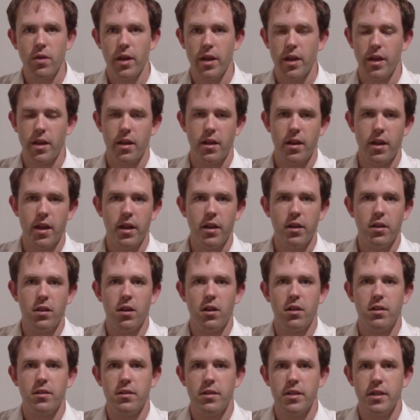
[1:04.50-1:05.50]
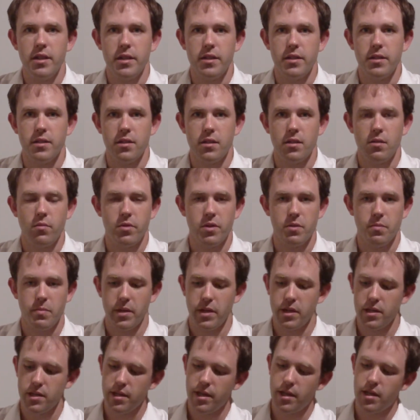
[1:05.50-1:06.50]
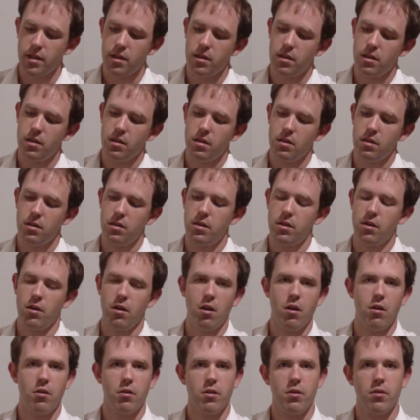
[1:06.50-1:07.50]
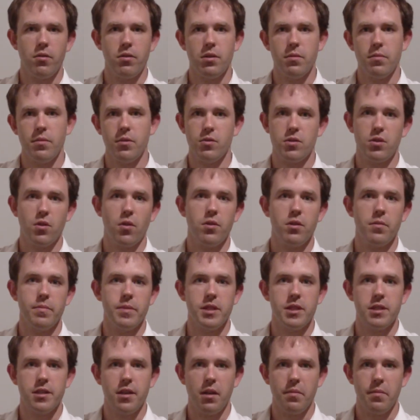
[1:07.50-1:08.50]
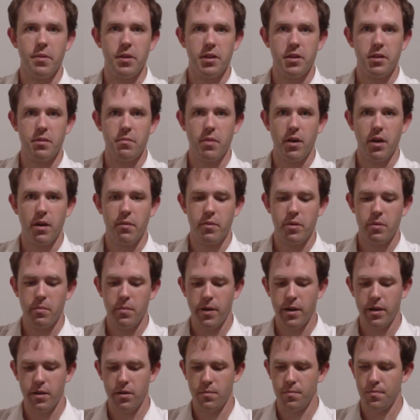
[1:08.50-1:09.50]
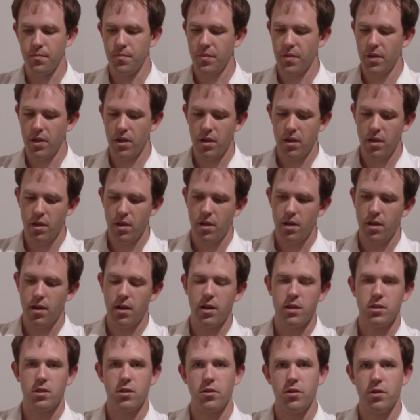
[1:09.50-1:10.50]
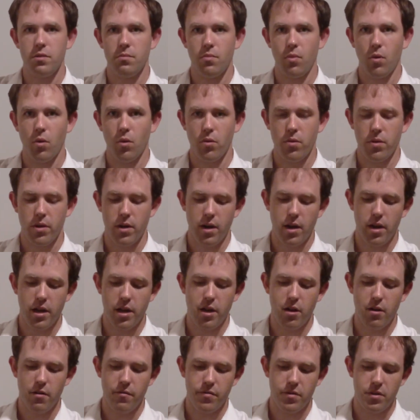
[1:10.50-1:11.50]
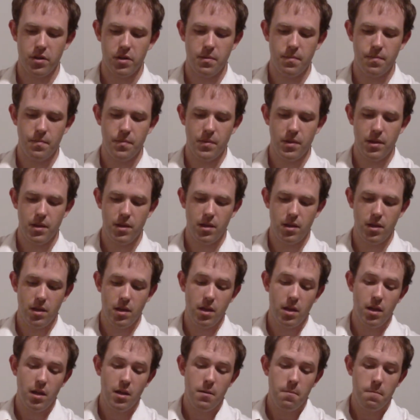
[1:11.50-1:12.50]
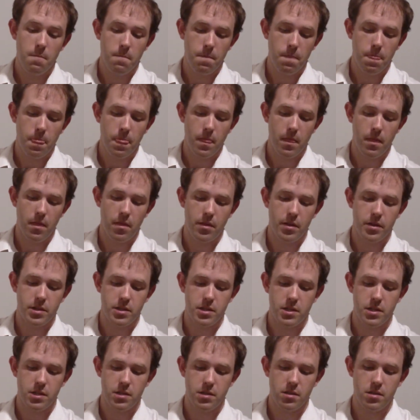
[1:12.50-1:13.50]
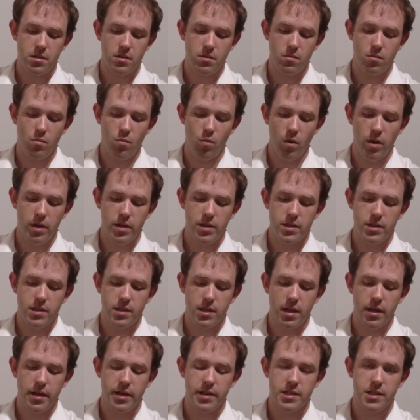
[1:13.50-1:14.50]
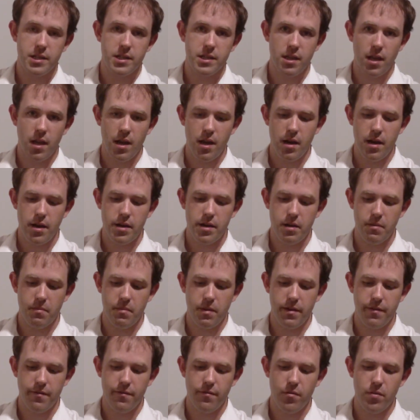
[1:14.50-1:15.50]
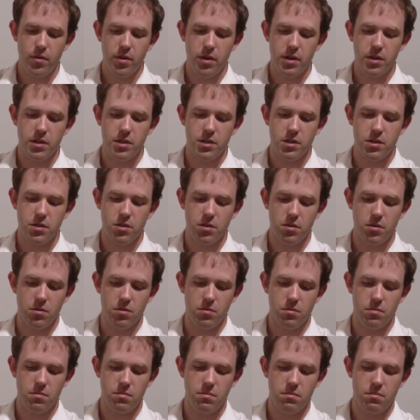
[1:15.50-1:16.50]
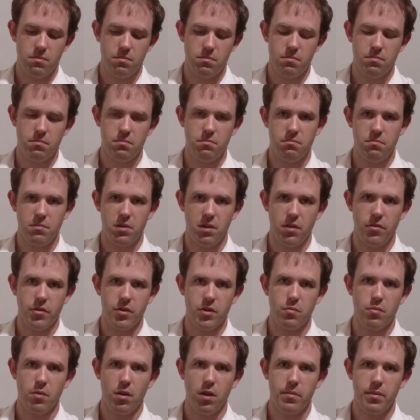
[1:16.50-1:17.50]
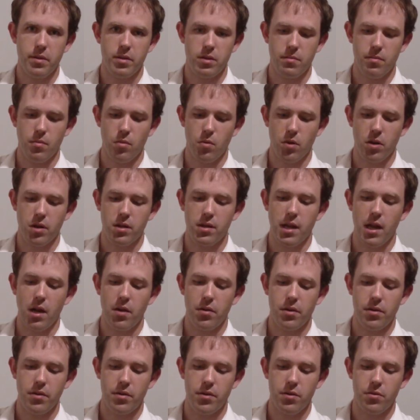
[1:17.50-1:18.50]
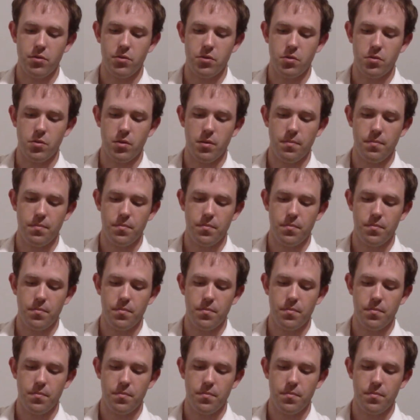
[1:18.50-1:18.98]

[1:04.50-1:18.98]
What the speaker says: an ale en lees, which means that there's going to be sediment at the bottom of the bottle, so you should pour it kind of carefully. This was on its side in my fridge, so this will probably be a little bit more cloudy than usual.